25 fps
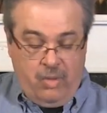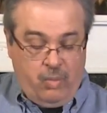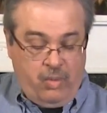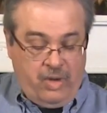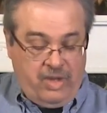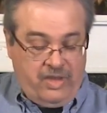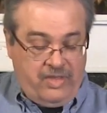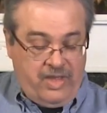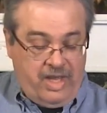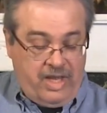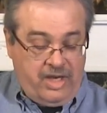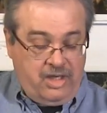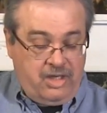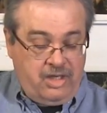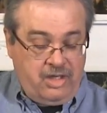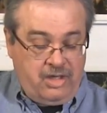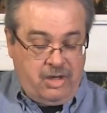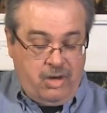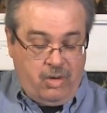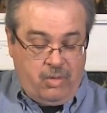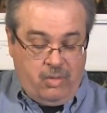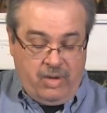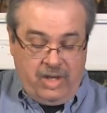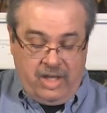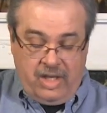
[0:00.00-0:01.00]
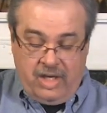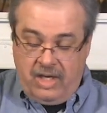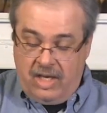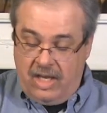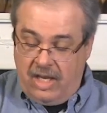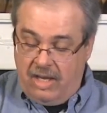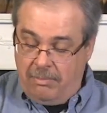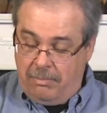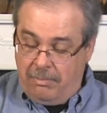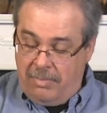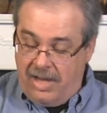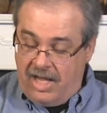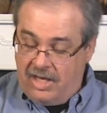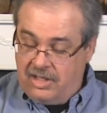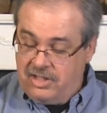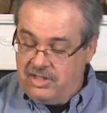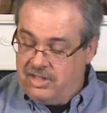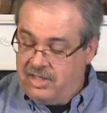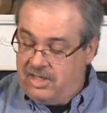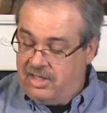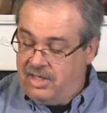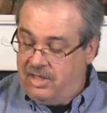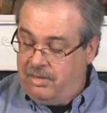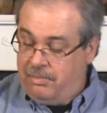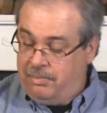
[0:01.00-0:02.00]
We then could go in and
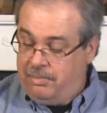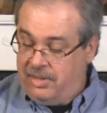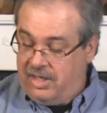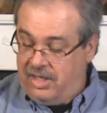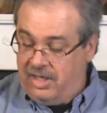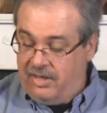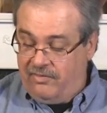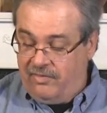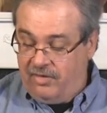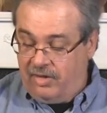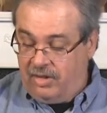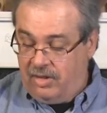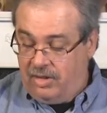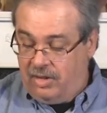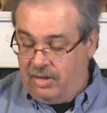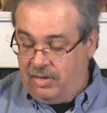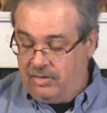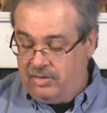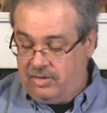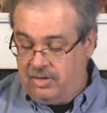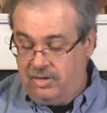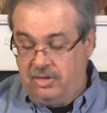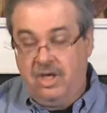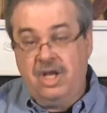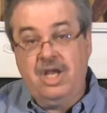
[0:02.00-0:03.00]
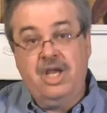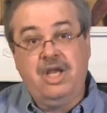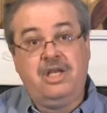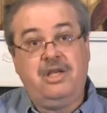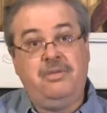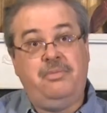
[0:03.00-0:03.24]
matched it up even closer